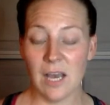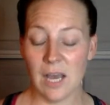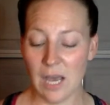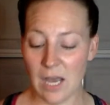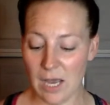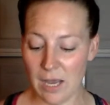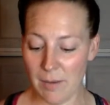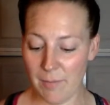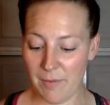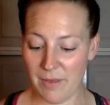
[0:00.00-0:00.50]

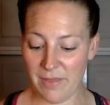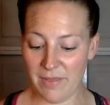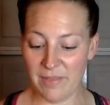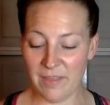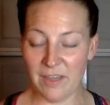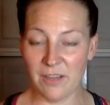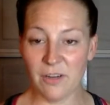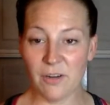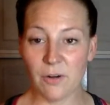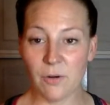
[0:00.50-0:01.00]

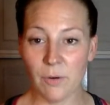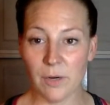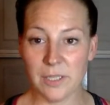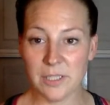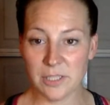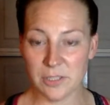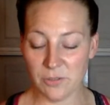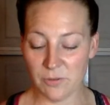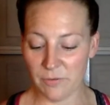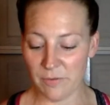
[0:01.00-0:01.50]
then you're going
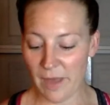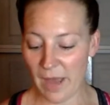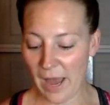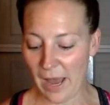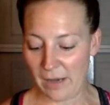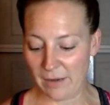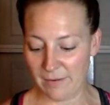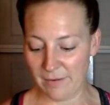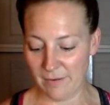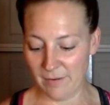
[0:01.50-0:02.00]
to do that.